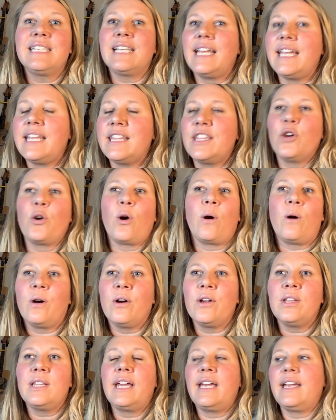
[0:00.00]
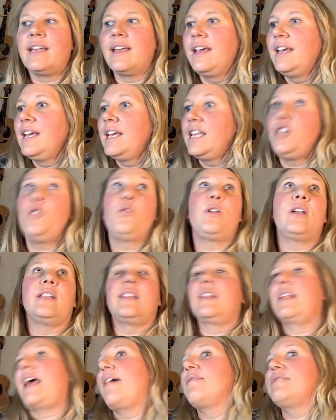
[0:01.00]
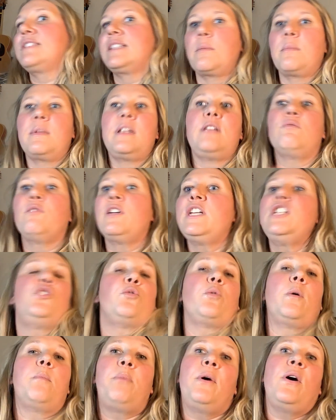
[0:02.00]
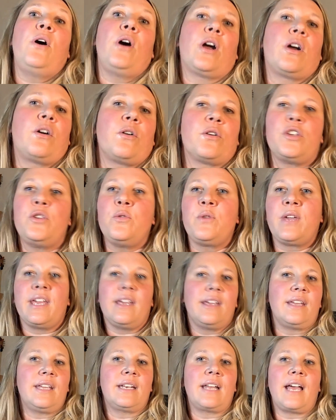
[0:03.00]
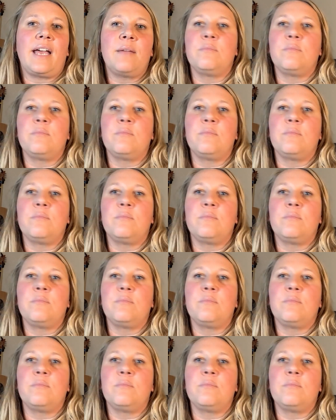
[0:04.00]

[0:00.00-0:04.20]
Like there are like, you can have somebody read you a book, or you can.